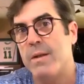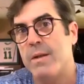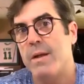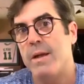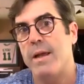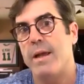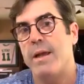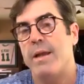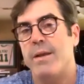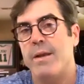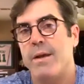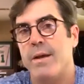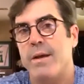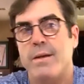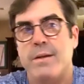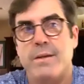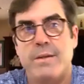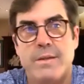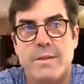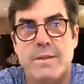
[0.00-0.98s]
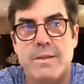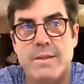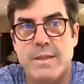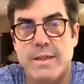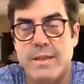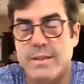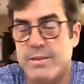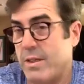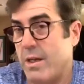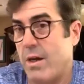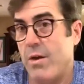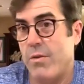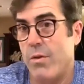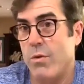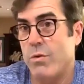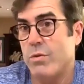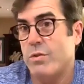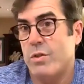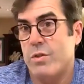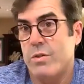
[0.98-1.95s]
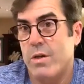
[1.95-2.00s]
And are
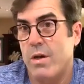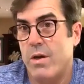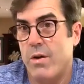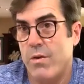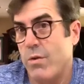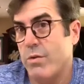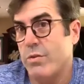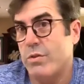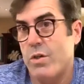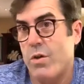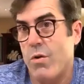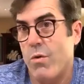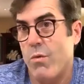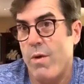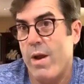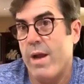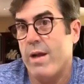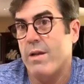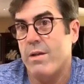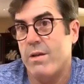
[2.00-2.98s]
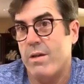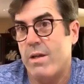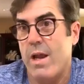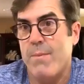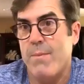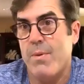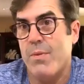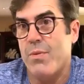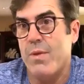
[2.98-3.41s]
those correct type of things?